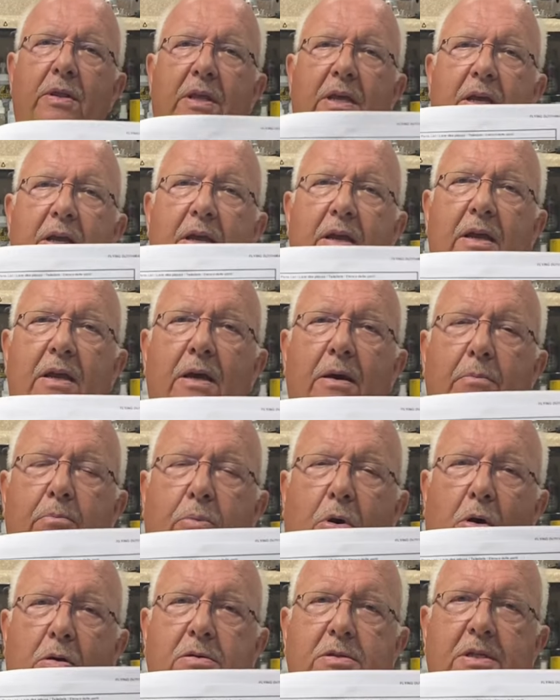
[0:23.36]
the
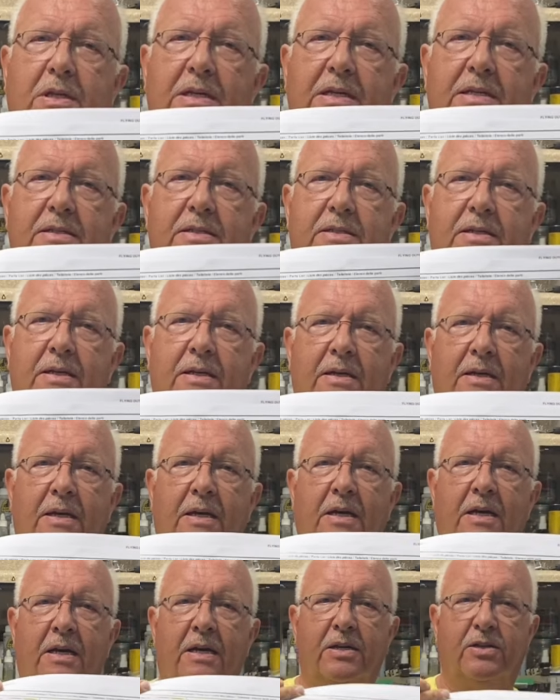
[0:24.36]
parts list
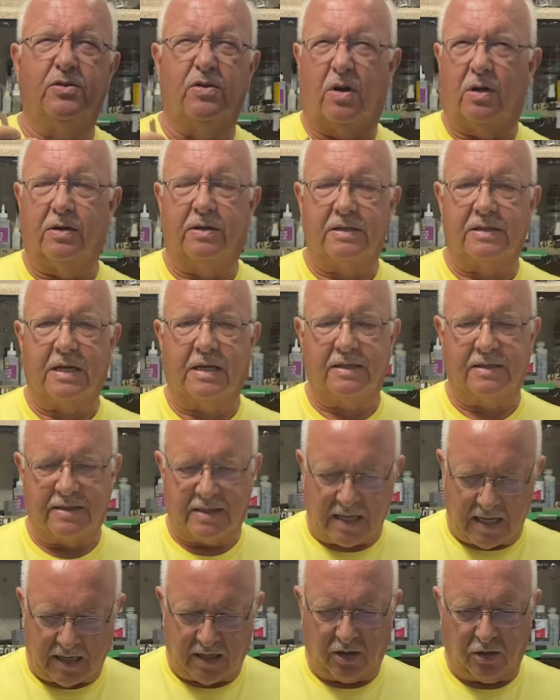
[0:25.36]
so I'll discuss
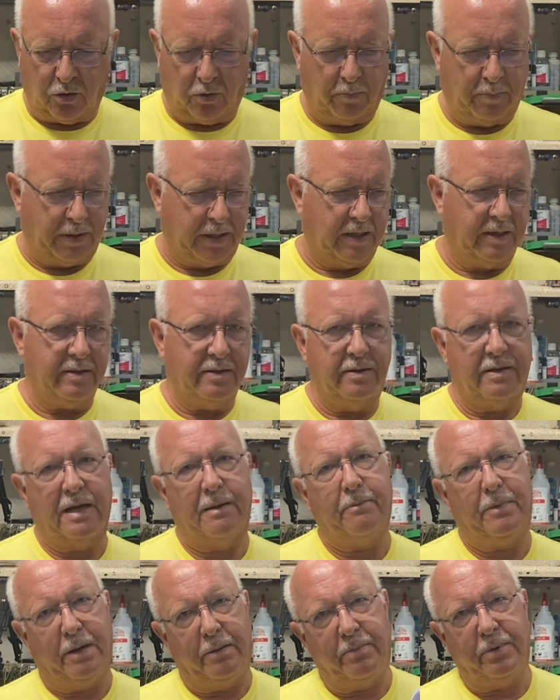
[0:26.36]
that a little bit.
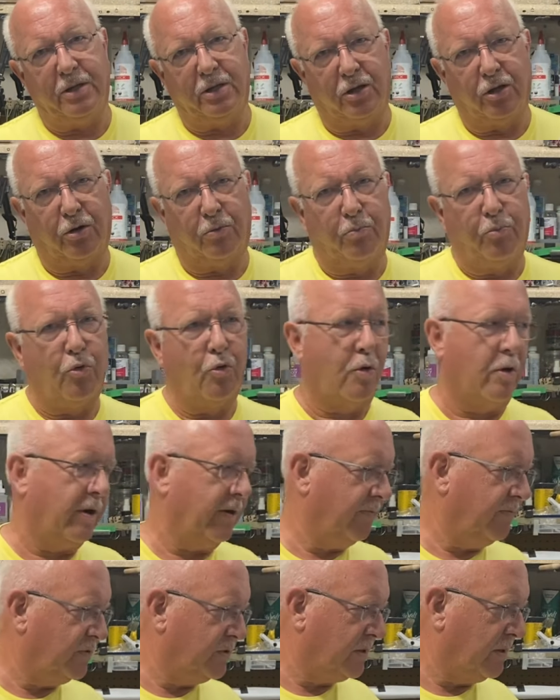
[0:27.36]
That may be a little
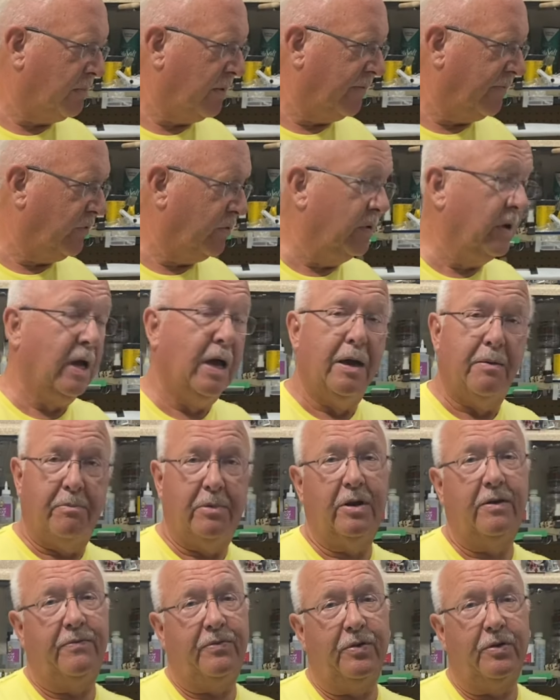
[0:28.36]
boring for some of you,
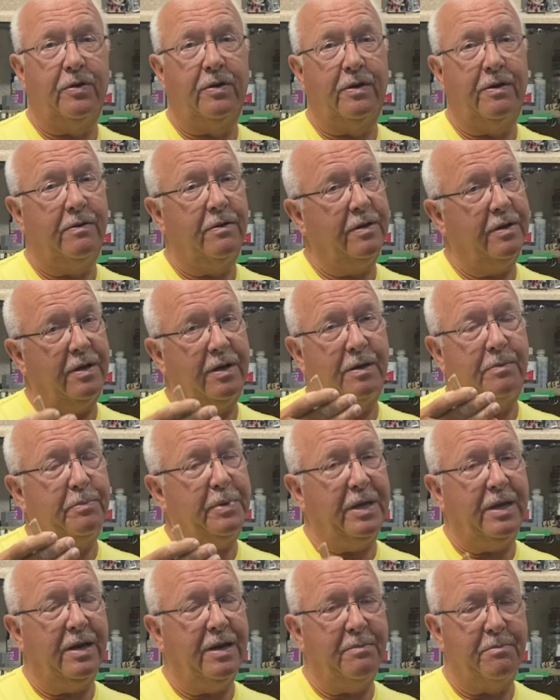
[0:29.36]
but if you're a, a
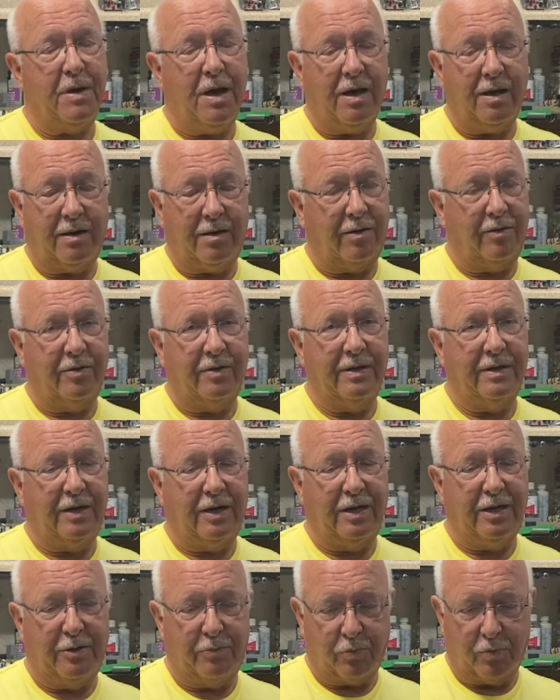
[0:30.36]
beginning modeler,
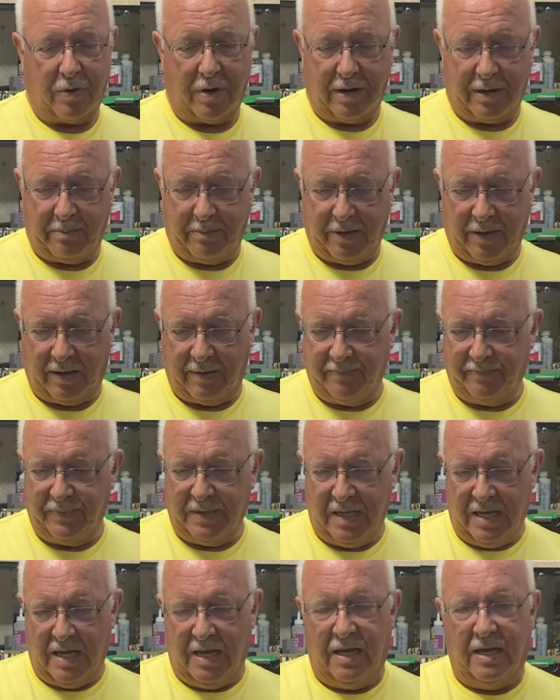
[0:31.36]
it'll help quite a bit.
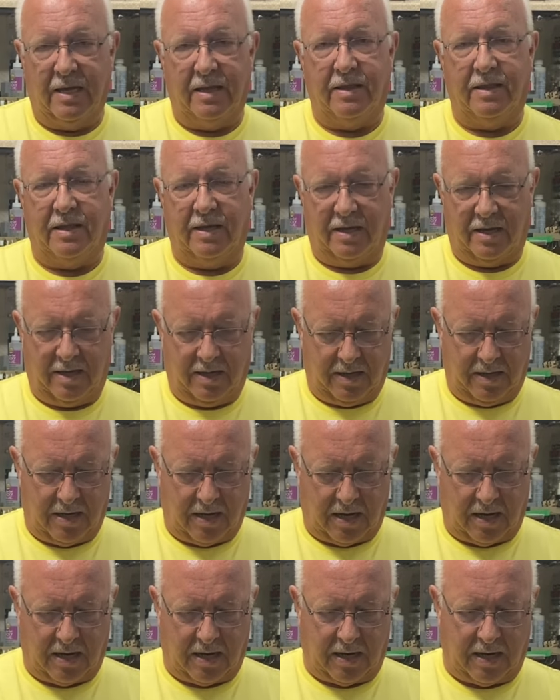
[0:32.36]

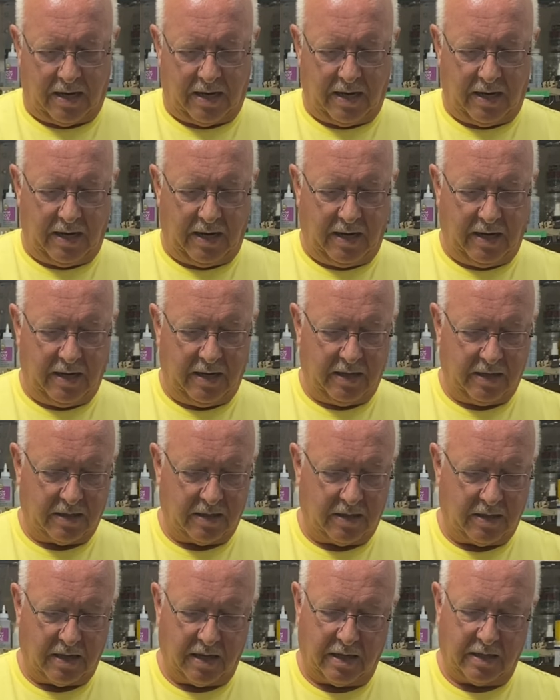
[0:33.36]
Then I
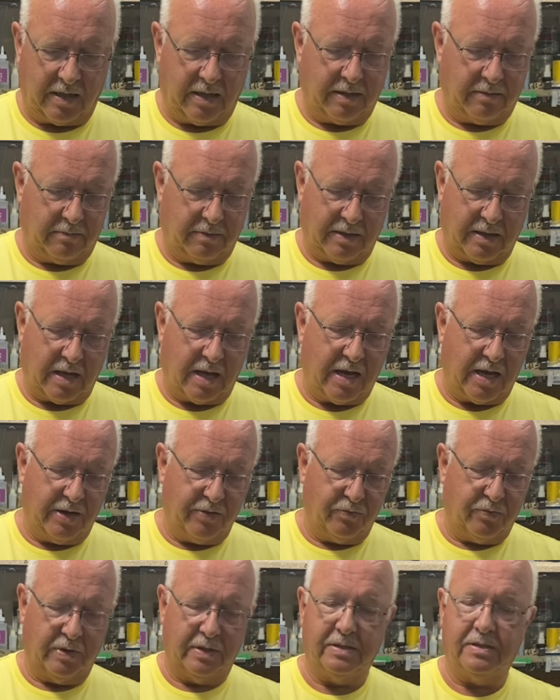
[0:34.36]
cut
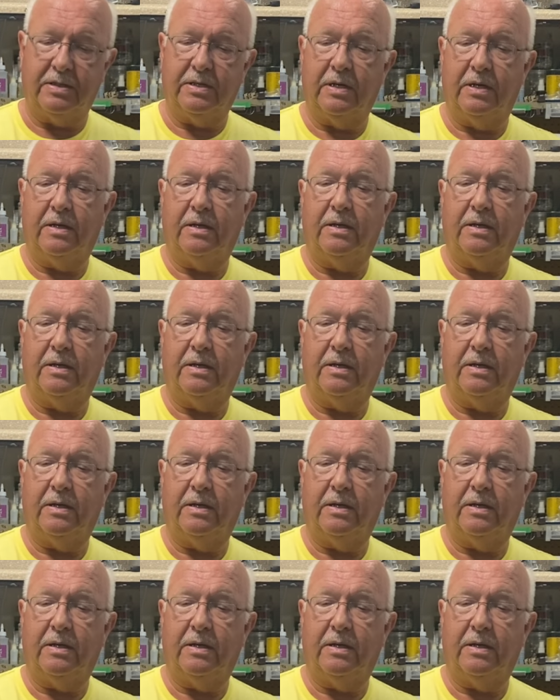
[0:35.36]
hundreds